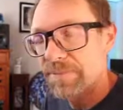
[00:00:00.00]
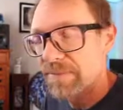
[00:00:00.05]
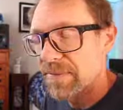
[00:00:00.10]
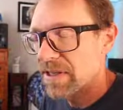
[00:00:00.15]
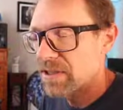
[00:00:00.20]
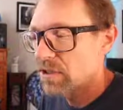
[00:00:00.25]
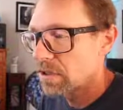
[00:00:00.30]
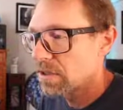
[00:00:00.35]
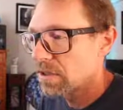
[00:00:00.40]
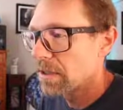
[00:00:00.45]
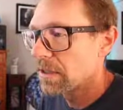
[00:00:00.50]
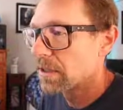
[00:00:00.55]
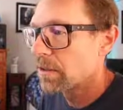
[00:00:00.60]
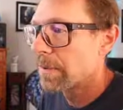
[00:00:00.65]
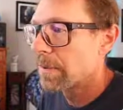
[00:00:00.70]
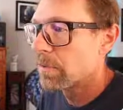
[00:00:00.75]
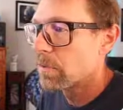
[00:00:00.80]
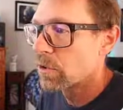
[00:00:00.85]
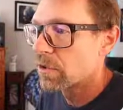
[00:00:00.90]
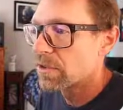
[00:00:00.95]
It's just a little
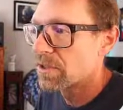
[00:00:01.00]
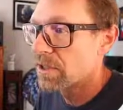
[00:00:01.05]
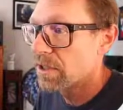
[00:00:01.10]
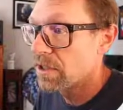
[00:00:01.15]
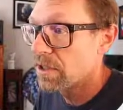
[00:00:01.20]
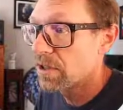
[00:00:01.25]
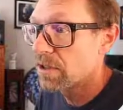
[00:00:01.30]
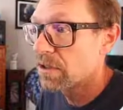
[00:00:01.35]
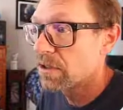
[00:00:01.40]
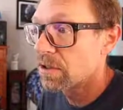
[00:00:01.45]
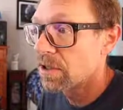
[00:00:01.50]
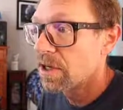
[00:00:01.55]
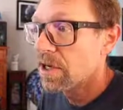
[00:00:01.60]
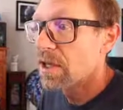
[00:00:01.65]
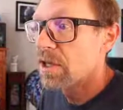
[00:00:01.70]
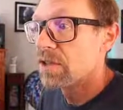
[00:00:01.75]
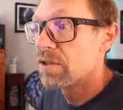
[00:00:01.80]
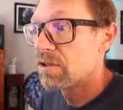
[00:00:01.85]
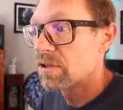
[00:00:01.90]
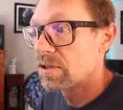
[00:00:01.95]
bit more secure
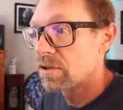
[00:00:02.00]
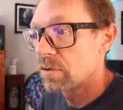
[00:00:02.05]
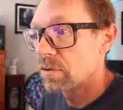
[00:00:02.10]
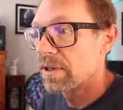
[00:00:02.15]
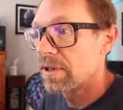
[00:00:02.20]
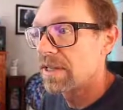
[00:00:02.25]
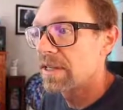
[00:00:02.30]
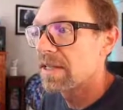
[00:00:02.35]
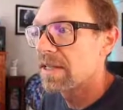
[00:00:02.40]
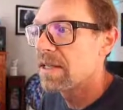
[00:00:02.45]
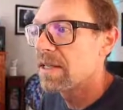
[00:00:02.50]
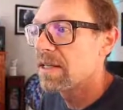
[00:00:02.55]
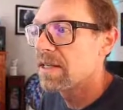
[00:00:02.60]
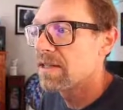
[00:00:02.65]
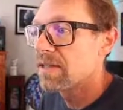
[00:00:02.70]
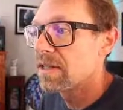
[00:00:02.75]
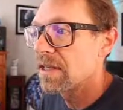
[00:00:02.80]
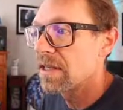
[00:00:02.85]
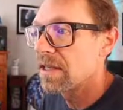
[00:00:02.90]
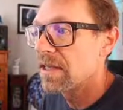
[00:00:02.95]
to store the
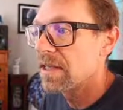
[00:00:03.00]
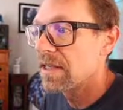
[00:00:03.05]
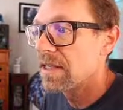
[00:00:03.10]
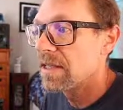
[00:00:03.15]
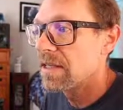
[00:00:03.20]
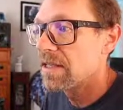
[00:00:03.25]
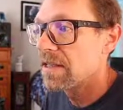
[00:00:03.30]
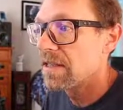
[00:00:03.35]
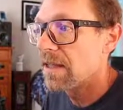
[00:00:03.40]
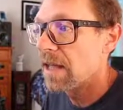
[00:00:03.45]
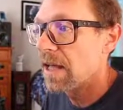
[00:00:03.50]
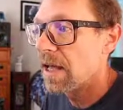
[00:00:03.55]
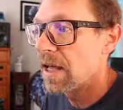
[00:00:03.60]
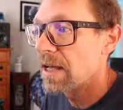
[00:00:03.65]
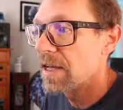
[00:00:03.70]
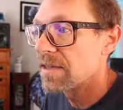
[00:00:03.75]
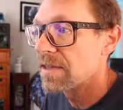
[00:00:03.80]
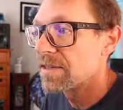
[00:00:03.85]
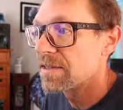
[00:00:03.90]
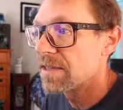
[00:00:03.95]
keys in these
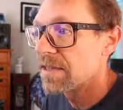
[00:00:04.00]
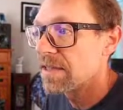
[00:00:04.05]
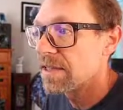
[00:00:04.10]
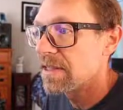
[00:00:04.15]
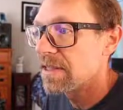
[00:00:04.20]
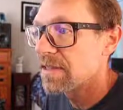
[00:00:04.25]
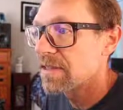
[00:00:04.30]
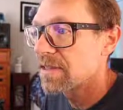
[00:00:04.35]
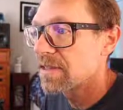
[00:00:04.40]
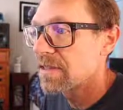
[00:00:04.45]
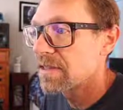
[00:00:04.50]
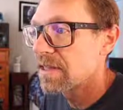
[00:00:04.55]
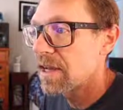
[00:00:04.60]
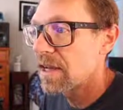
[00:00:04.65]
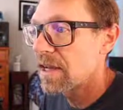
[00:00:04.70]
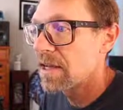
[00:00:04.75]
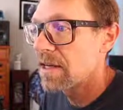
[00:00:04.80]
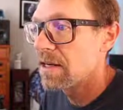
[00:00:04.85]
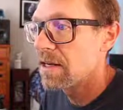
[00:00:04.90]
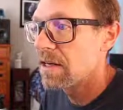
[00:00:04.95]
lines
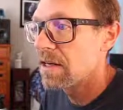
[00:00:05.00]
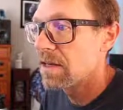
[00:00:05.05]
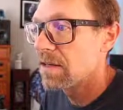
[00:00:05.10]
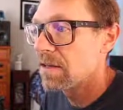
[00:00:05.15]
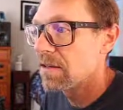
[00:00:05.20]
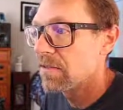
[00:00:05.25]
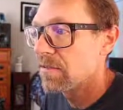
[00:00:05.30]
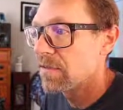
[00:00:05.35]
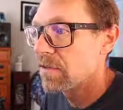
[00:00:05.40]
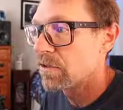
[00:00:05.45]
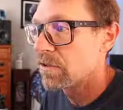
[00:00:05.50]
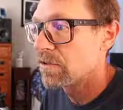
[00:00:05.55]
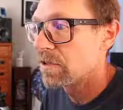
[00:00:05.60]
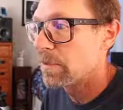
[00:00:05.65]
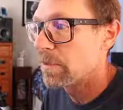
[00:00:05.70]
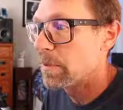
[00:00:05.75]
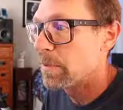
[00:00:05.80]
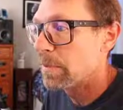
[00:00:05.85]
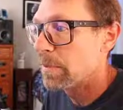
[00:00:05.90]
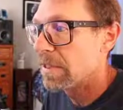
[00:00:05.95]
inside of your
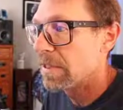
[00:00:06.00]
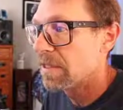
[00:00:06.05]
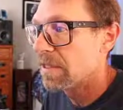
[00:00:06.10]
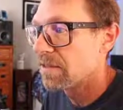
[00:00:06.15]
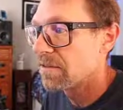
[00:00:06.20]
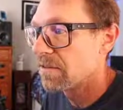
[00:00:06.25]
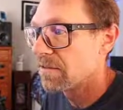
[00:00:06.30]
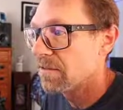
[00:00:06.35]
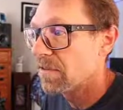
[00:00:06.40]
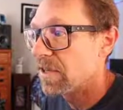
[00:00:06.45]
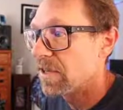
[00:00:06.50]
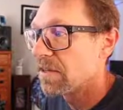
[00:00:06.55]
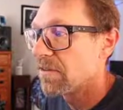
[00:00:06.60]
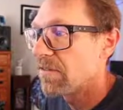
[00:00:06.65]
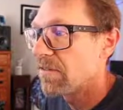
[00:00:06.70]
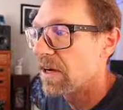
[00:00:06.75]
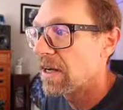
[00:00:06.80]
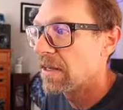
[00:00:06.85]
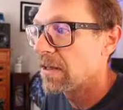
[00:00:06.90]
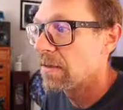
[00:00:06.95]
WP config
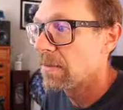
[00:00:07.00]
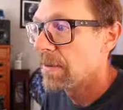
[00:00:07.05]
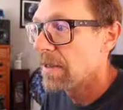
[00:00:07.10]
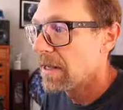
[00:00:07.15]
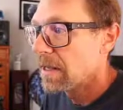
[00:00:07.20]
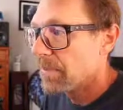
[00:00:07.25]
file.